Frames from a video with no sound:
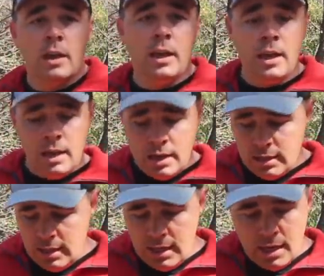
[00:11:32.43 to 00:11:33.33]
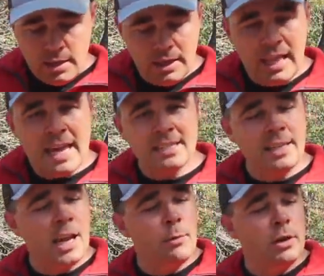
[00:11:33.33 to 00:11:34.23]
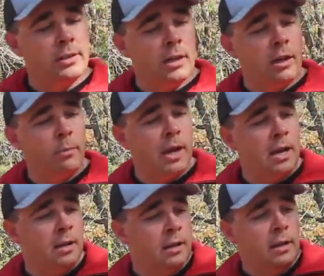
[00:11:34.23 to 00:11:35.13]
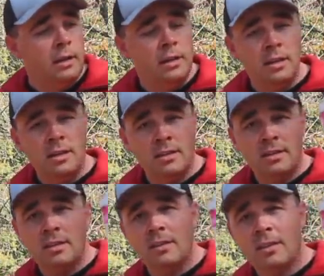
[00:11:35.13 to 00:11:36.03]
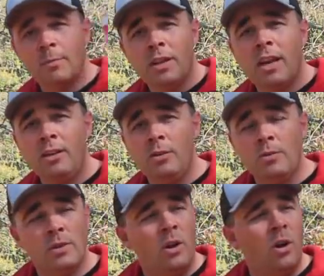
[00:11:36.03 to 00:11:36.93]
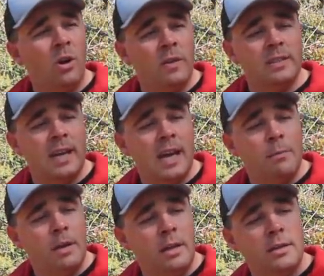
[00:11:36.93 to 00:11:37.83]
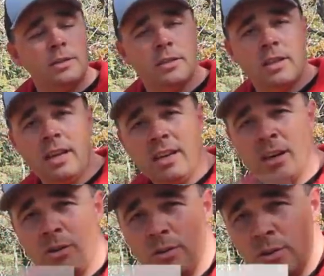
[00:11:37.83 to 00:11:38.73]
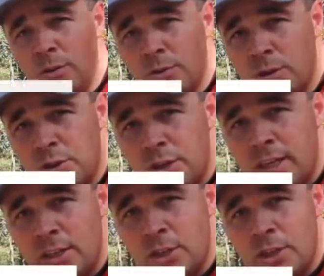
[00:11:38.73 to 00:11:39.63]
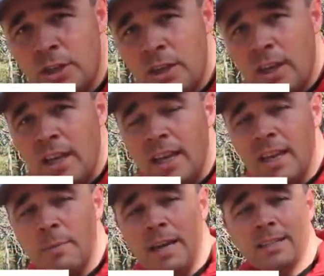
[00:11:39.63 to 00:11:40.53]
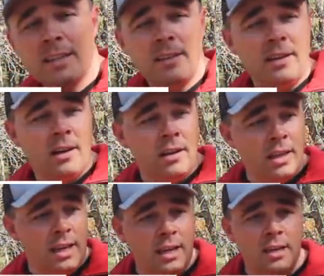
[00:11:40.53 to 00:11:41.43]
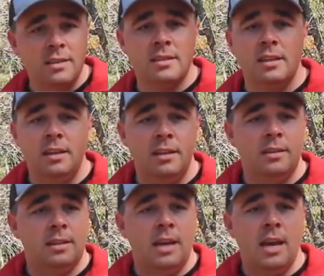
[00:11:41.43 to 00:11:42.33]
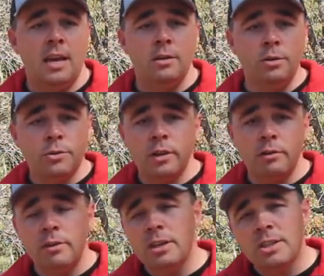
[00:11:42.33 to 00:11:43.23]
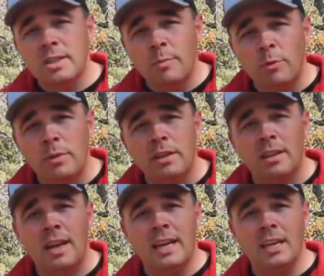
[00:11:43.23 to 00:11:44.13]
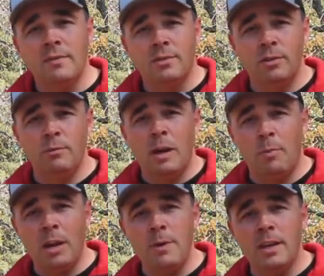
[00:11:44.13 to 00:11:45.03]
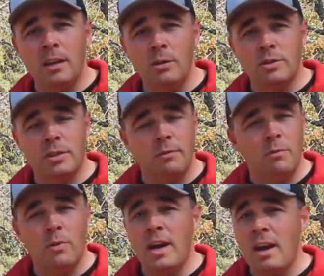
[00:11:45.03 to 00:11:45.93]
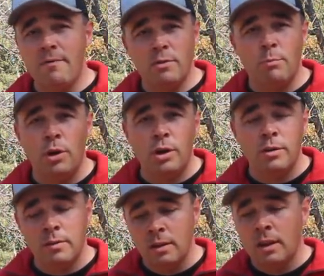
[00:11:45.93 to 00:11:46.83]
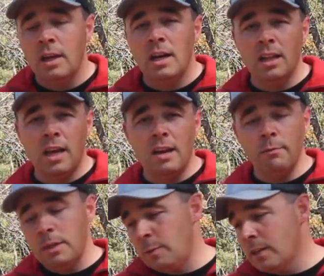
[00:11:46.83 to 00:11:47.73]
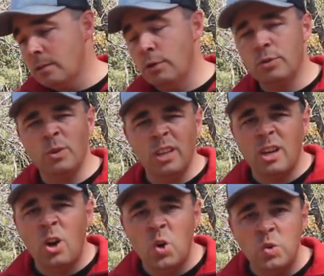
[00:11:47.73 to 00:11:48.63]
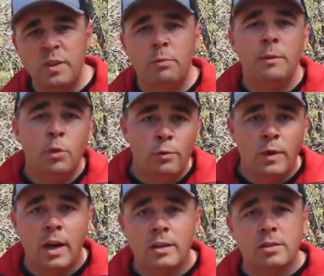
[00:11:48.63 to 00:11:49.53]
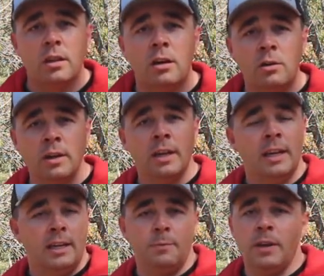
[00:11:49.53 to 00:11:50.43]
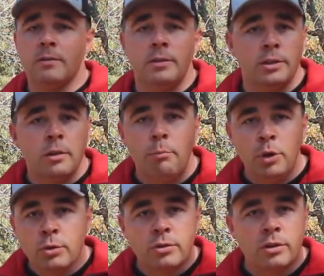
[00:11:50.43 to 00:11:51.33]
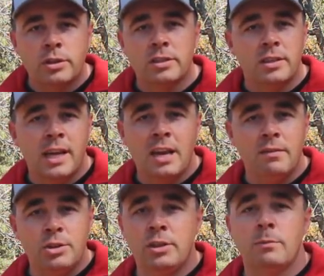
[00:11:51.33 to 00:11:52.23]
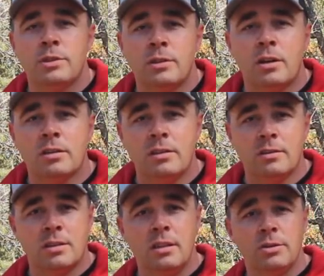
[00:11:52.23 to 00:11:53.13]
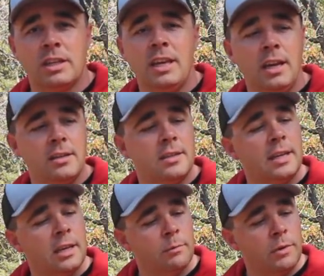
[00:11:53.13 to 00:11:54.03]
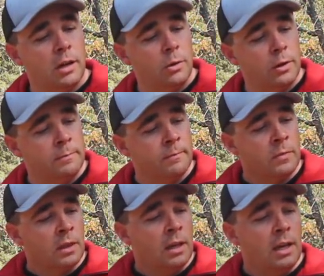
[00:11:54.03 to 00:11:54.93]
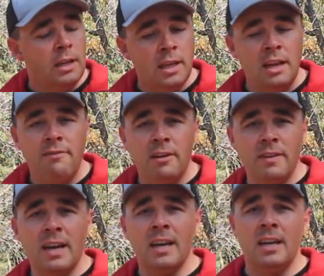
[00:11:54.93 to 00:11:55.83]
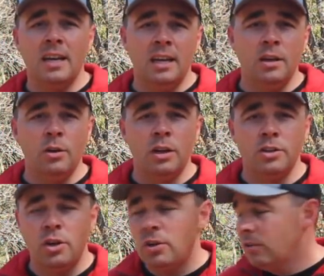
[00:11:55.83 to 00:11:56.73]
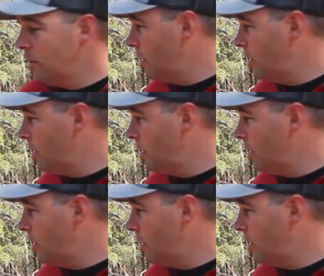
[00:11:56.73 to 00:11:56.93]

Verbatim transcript: And then the last thing I'm gonna talk about is something I use all the time, and it's just a goat Nutri-Drench. And basically all it is a nutrient-rich supplement that I give to my baby goats right after birth. A lot of them, especially when it's really cold, they'll be moving kind of slow. It's basically just a booster, just a kind of a jump start those kids to get them going. And then if I've got a, you know, an adult